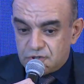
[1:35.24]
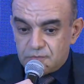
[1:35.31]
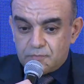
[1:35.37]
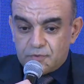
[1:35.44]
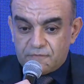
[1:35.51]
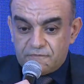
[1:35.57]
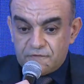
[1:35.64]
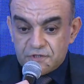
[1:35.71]

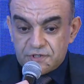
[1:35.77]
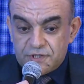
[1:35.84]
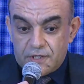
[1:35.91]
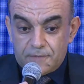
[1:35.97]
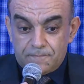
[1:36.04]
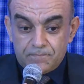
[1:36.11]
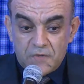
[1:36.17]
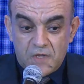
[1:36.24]
professional.
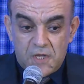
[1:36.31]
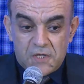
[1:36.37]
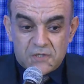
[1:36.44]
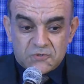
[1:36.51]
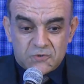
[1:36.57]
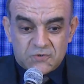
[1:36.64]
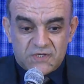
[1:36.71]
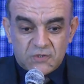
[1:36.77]

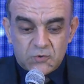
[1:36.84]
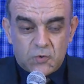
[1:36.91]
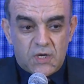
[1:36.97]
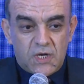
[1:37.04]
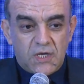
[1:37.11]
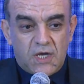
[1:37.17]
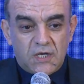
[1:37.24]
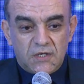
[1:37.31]
So that's
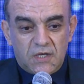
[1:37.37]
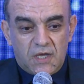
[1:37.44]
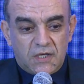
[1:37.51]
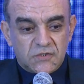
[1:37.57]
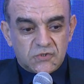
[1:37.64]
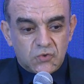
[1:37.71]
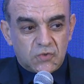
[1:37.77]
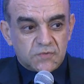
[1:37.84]
why I
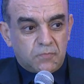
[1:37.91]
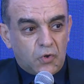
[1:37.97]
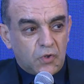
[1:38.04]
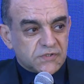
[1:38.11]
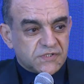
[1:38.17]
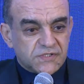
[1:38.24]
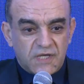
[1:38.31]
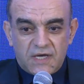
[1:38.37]
saw both
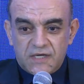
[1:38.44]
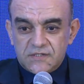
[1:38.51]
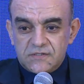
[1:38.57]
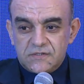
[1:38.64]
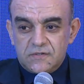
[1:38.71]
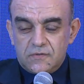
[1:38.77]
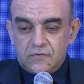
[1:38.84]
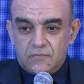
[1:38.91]

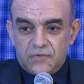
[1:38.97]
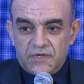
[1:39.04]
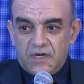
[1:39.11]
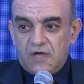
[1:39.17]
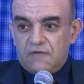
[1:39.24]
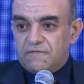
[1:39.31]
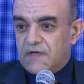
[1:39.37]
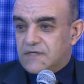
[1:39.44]
sides. We
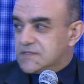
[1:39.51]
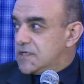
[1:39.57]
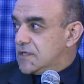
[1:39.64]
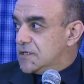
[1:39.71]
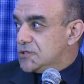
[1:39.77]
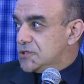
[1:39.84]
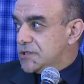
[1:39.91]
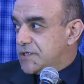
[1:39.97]
love as an
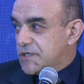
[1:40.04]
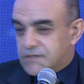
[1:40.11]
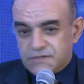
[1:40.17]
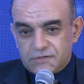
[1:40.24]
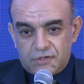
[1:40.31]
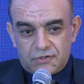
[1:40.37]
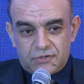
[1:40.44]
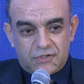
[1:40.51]
engineer,
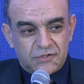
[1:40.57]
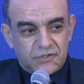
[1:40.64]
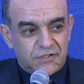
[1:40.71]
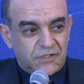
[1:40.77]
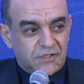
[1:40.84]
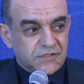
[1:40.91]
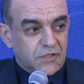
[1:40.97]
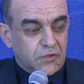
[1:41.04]
structural
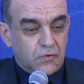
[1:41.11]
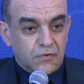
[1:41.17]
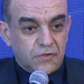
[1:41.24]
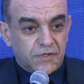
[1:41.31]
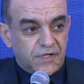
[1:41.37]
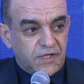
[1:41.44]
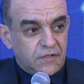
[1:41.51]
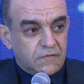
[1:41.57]
engineers, the
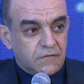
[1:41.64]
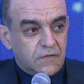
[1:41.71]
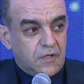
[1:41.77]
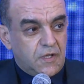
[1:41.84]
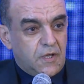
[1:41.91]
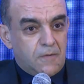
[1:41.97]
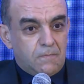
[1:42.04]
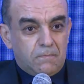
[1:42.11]
concrete,
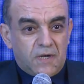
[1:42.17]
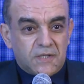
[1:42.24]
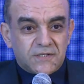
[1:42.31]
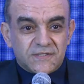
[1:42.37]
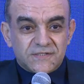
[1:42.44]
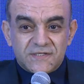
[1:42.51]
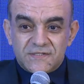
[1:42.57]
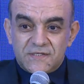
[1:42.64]
but
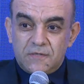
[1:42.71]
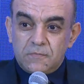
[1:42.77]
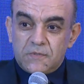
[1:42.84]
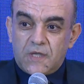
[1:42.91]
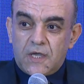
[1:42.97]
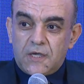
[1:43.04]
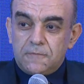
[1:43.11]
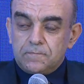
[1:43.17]
in the same
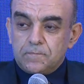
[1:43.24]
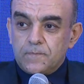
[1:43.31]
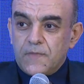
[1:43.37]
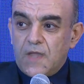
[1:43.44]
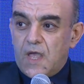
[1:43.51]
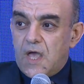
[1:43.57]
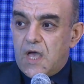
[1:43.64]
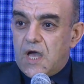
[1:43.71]
time,
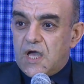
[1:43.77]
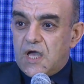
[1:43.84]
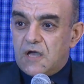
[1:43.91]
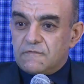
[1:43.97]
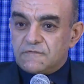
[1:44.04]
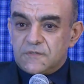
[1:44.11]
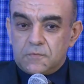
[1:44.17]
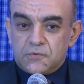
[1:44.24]
I
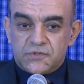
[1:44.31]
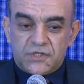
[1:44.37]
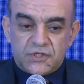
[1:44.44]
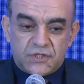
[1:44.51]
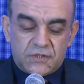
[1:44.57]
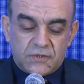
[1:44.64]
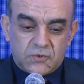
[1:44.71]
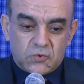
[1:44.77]
have the
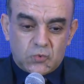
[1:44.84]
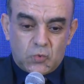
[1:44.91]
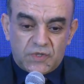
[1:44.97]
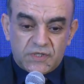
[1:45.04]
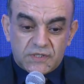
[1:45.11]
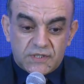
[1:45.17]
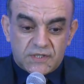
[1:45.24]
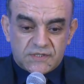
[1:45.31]
position to
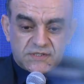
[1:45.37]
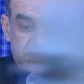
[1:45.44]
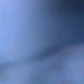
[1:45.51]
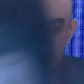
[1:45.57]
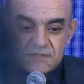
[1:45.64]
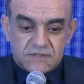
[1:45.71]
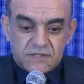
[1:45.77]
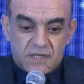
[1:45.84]

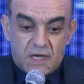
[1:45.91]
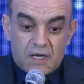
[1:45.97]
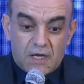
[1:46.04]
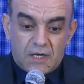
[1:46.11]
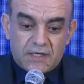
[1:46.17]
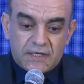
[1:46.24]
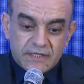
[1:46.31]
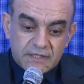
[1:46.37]
witness the
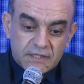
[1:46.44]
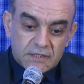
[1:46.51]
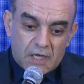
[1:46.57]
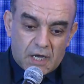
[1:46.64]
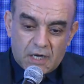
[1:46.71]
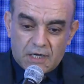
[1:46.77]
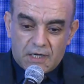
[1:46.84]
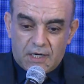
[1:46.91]
hidden
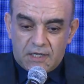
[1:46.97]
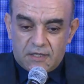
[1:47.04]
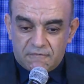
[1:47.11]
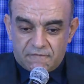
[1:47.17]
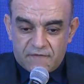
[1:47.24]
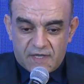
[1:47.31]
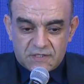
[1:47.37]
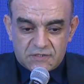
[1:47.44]
ugly
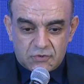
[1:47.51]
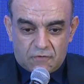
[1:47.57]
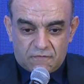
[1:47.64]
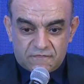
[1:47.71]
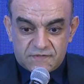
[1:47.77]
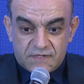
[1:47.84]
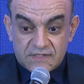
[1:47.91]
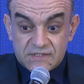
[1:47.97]
face of
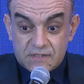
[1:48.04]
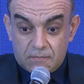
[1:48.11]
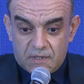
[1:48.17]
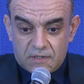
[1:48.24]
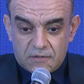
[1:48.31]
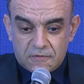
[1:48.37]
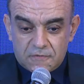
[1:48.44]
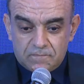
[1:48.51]
the cement.